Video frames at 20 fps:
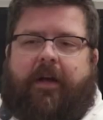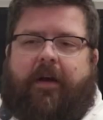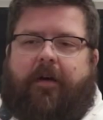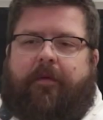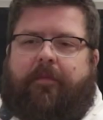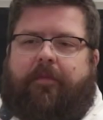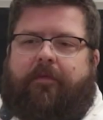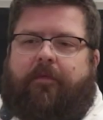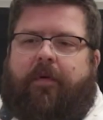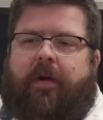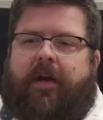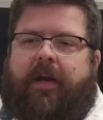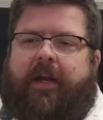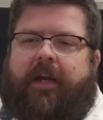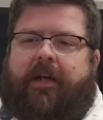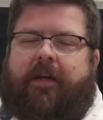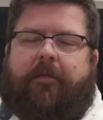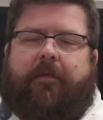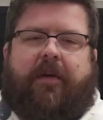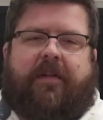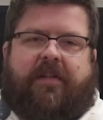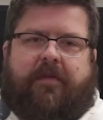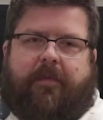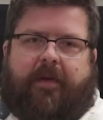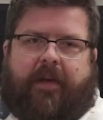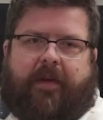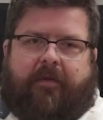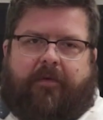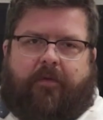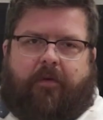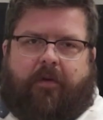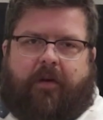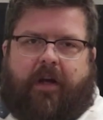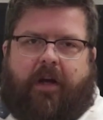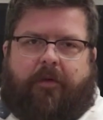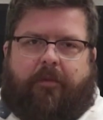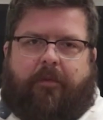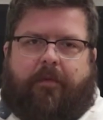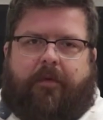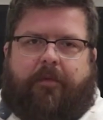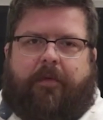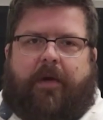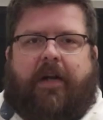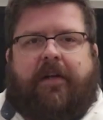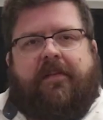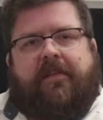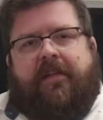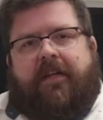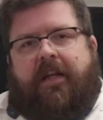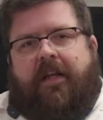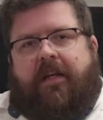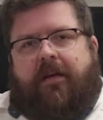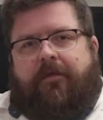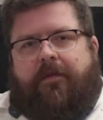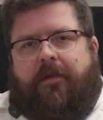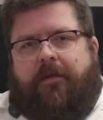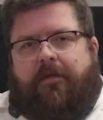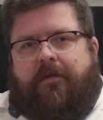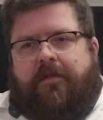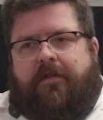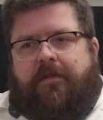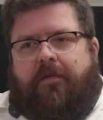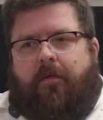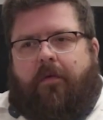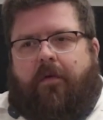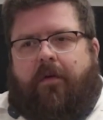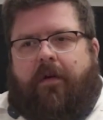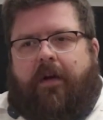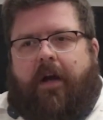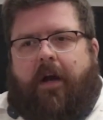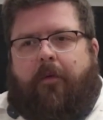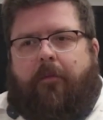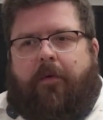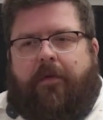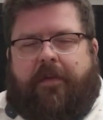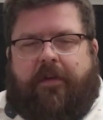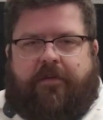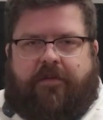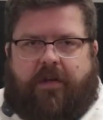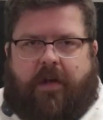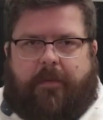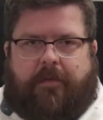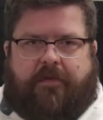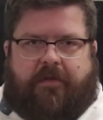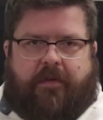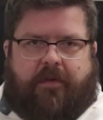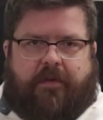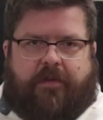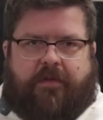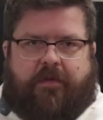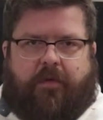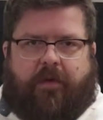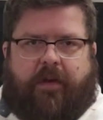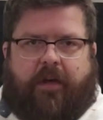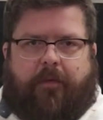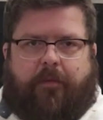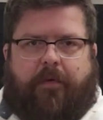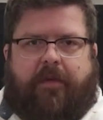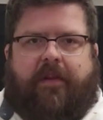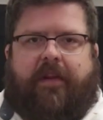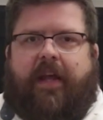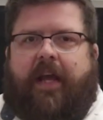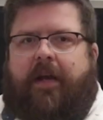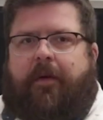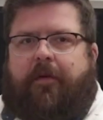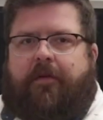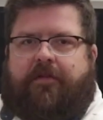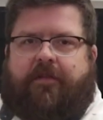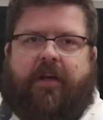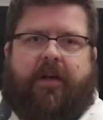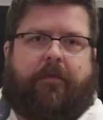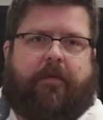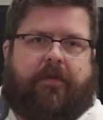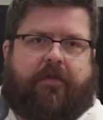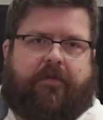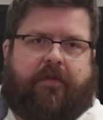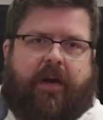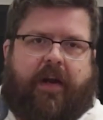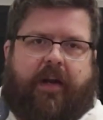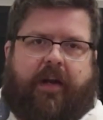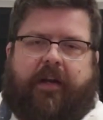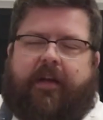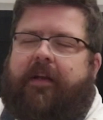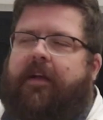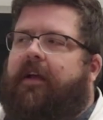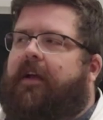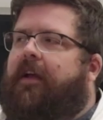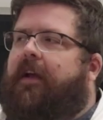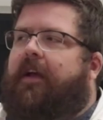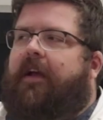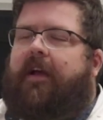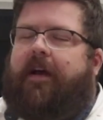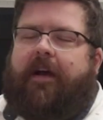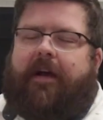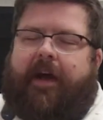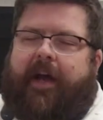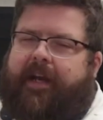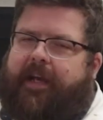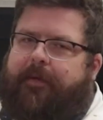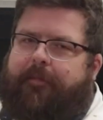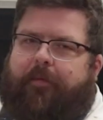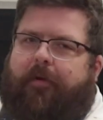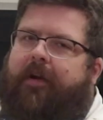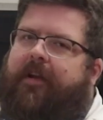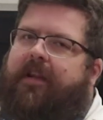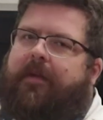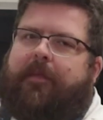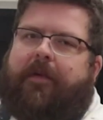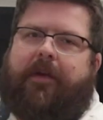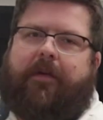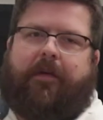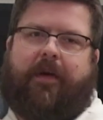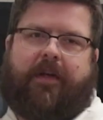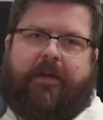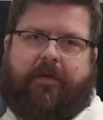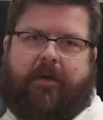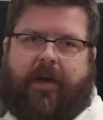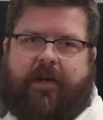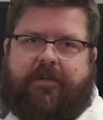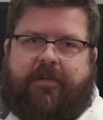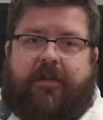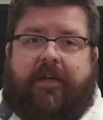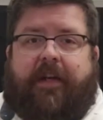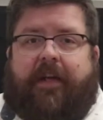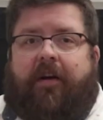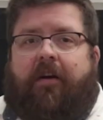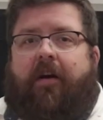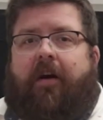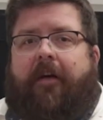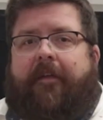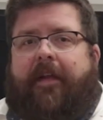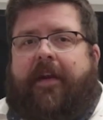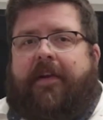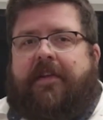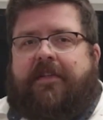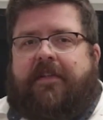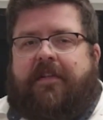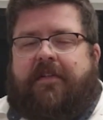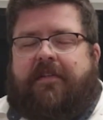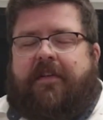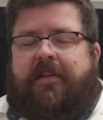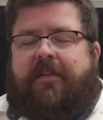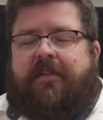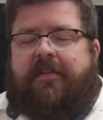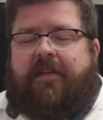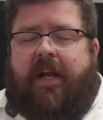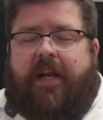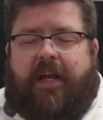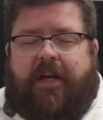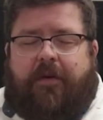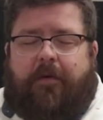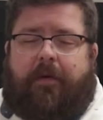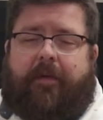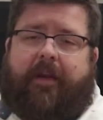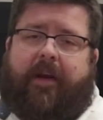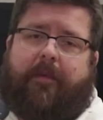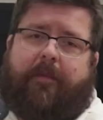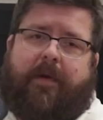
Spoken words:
need help writing a resume, or help with practicing interviews, or help with a job search, or help with language, or help with training. I can point them in the right direction to get all that assistance, and I do a